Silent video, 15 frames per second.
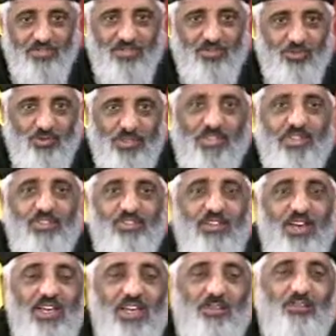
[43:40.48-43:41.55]
to
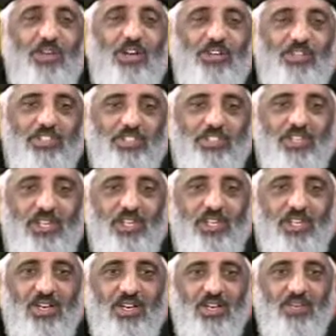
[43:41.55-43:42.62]
redefine marriage
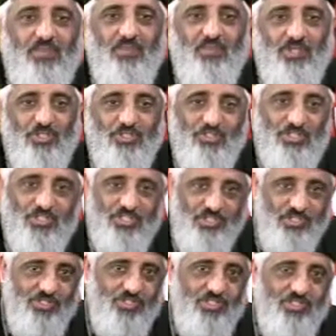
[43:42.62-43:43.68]
from the
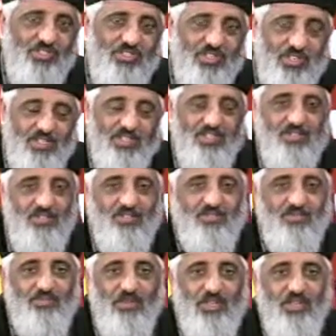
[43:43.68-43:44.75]
traditional sense
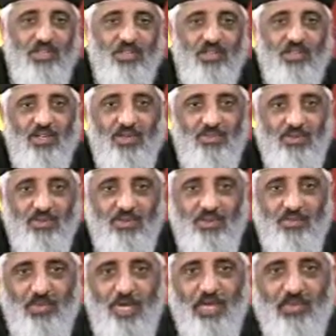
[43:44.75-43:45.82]
of being
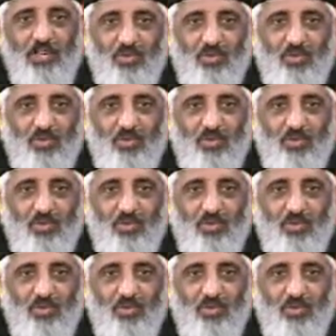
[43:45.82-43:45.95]
between man and a